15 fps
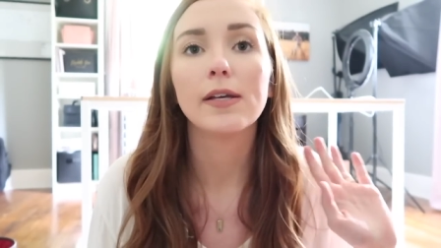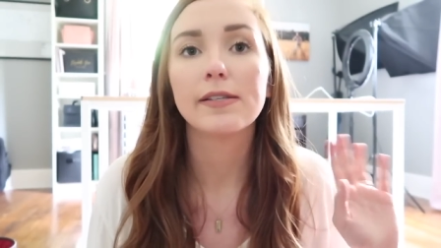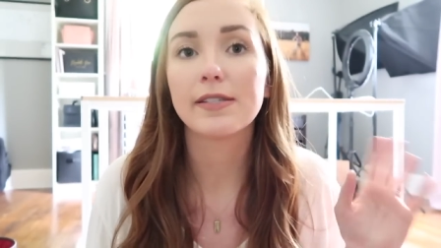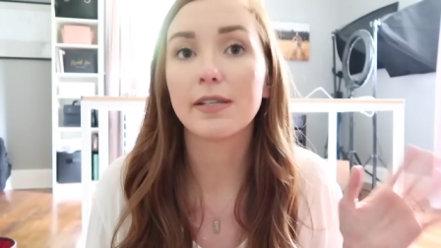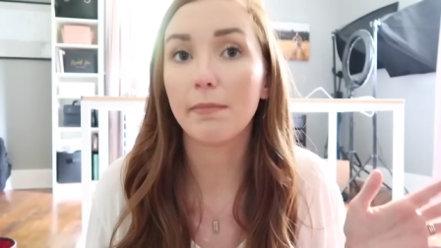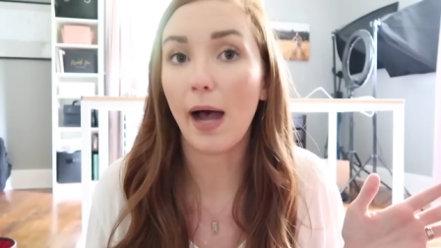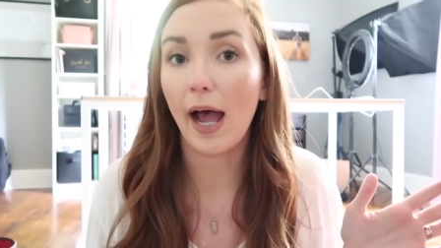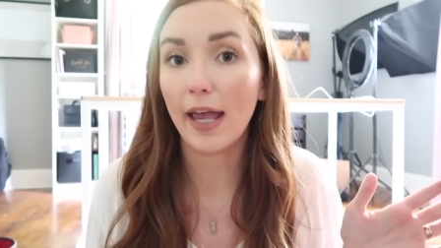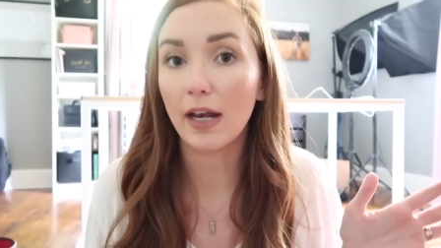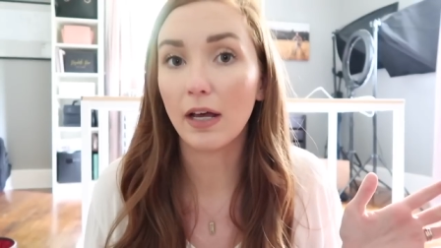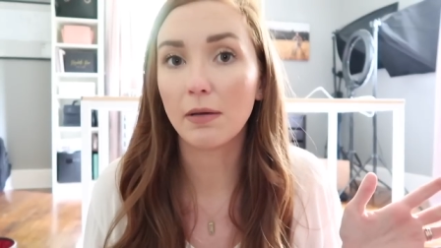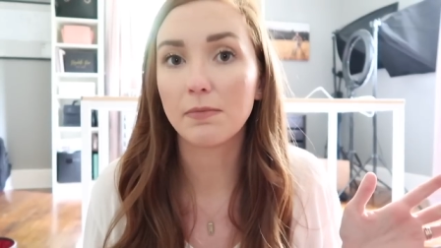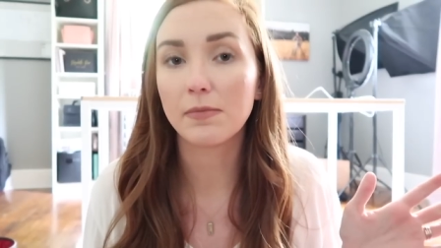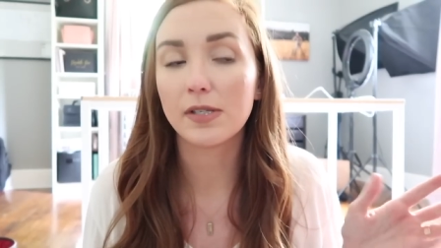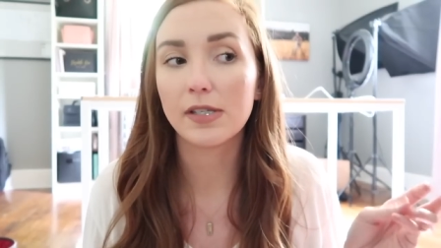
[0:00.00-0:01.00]
some
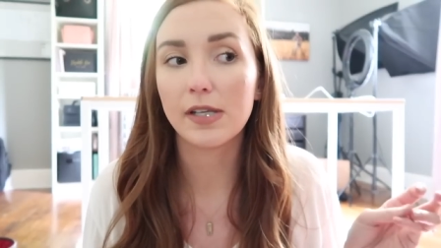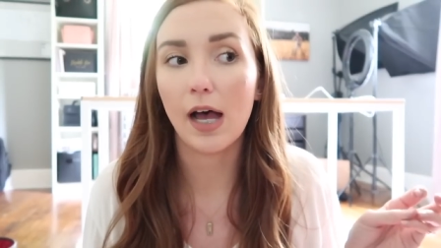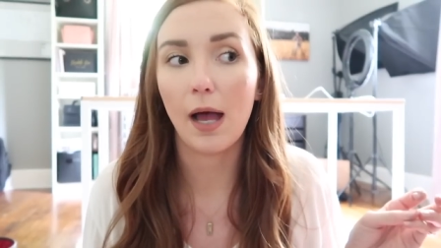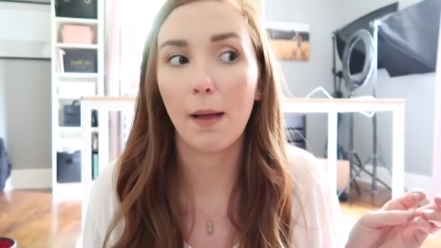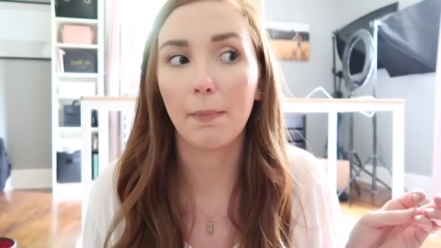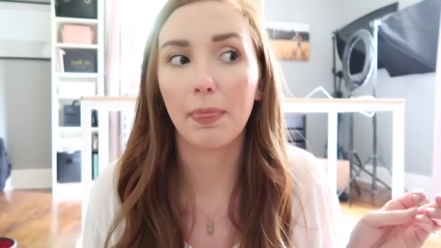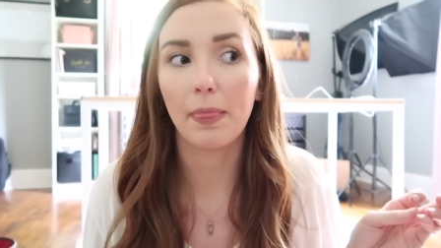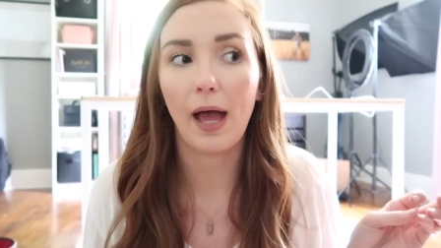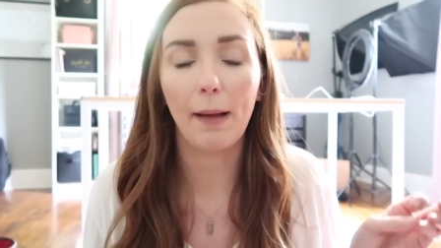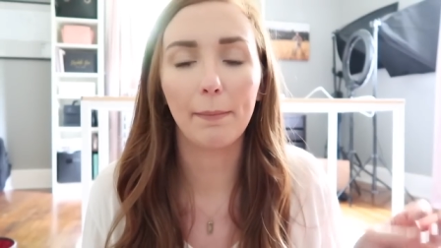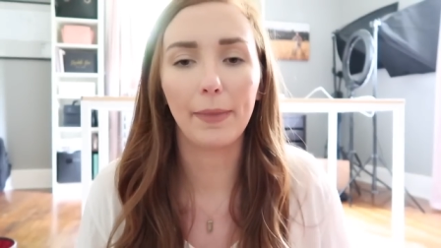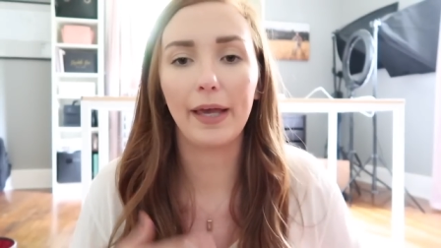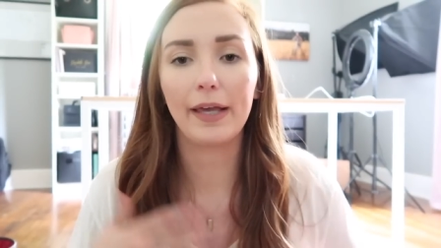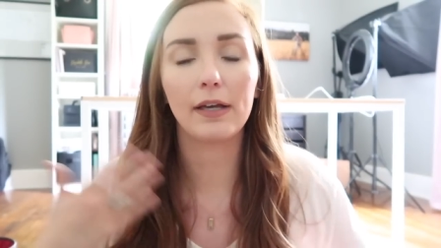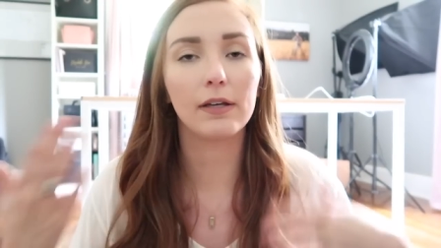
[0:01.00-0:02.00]
items. Um,
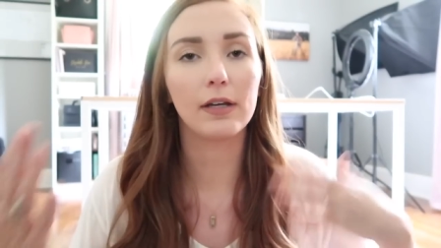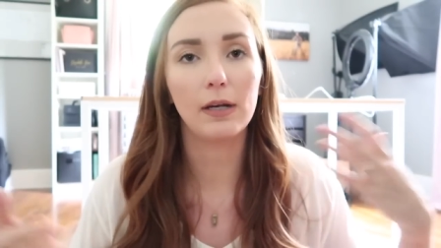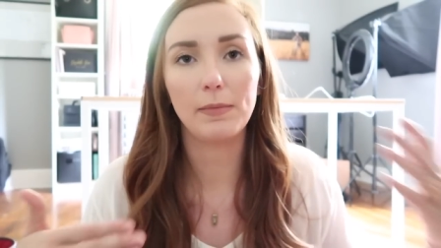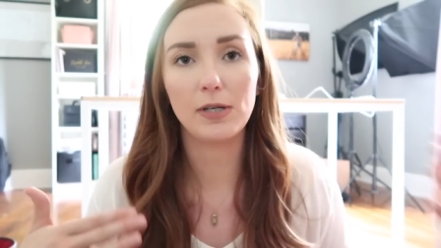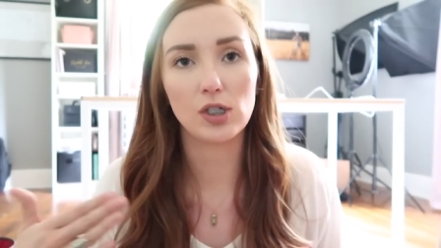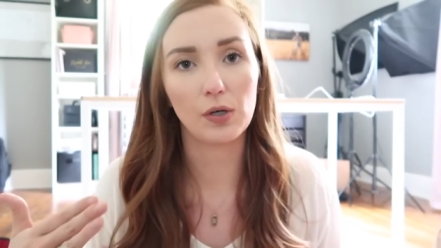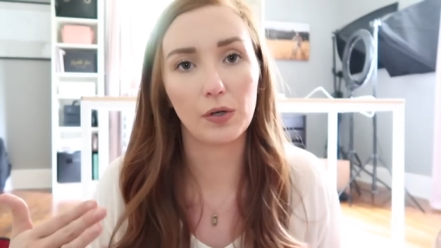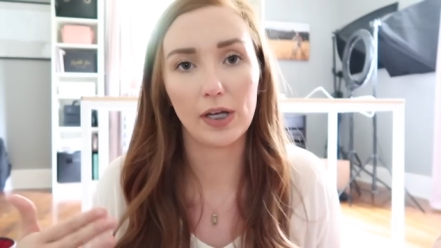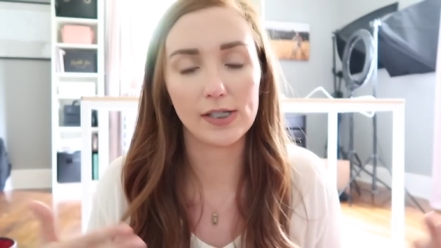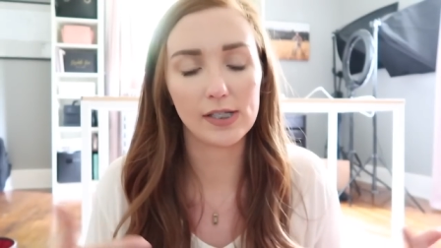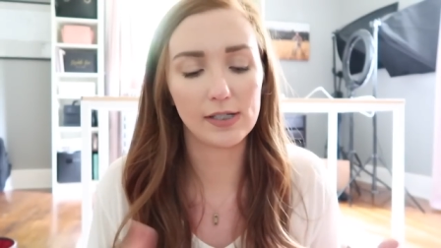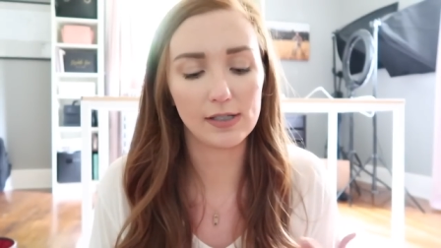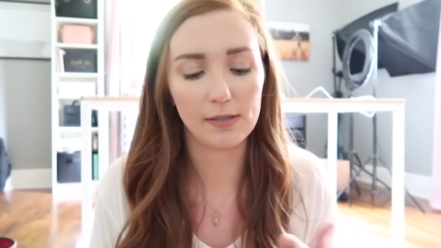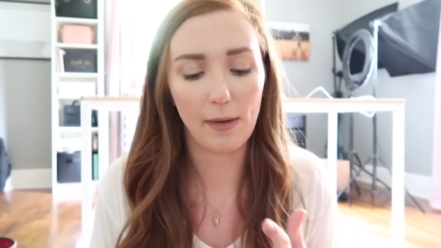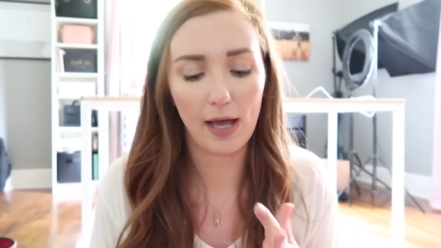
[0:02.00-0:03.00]
I'm like gonna be
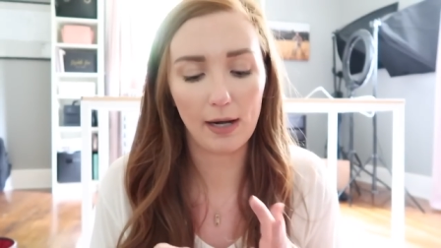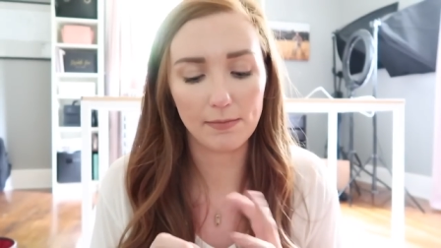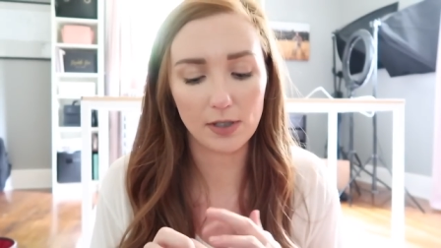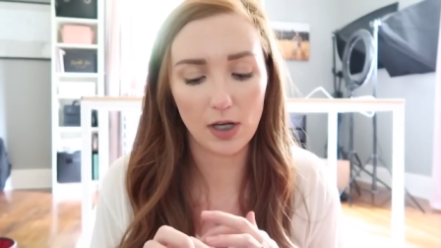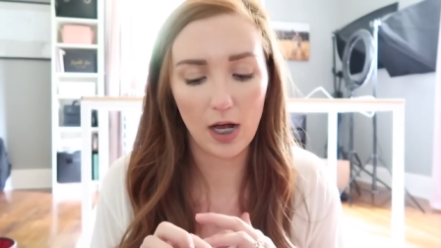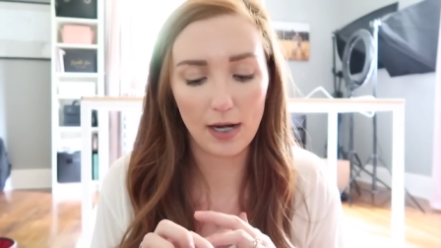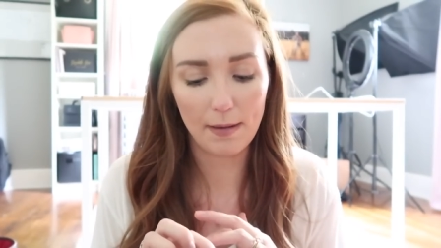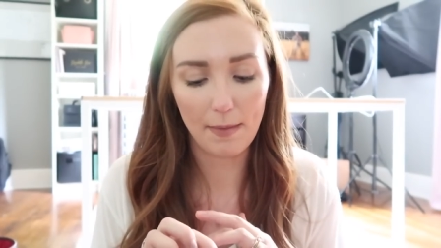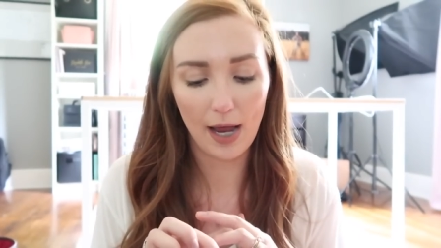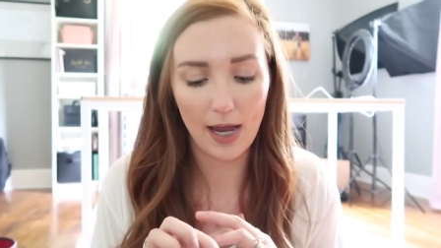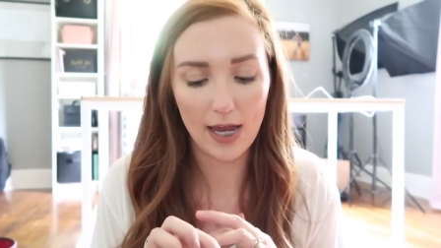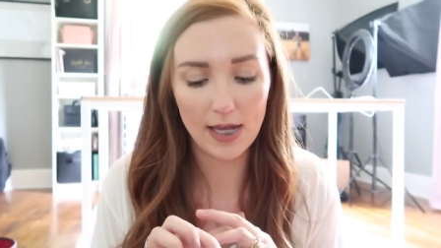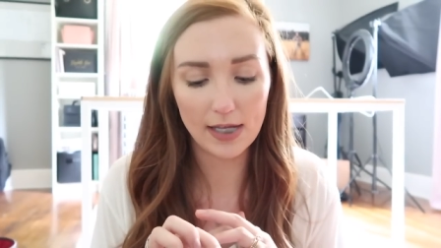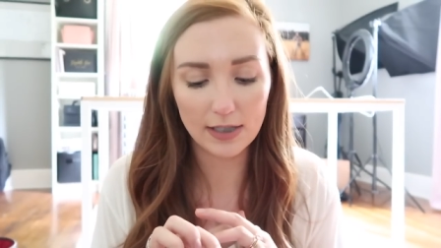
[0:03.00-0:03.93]
showcasing some items on my